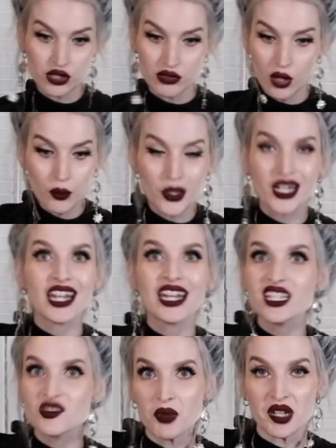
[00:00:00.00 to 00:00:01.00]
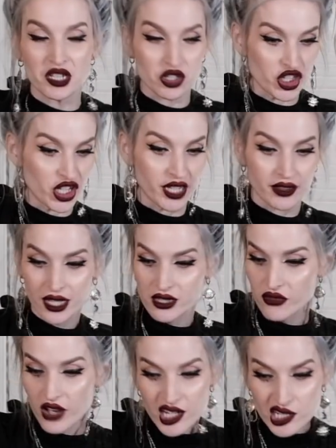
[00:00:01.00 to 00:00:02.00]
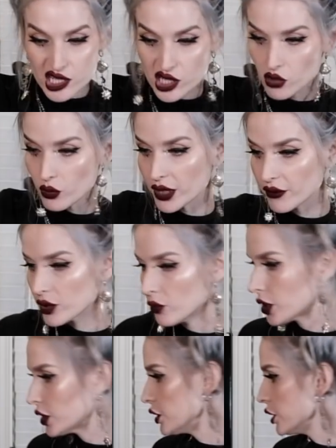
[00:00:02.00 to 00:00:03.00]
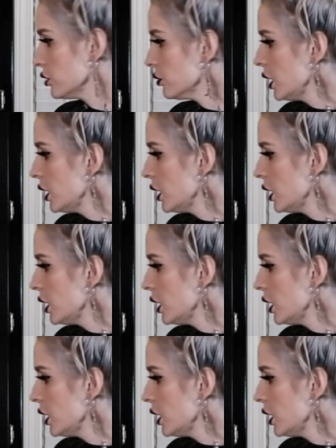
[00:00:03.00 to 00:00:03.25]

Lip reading: don't put any spinach in it. That's fine too, whatever you want to do.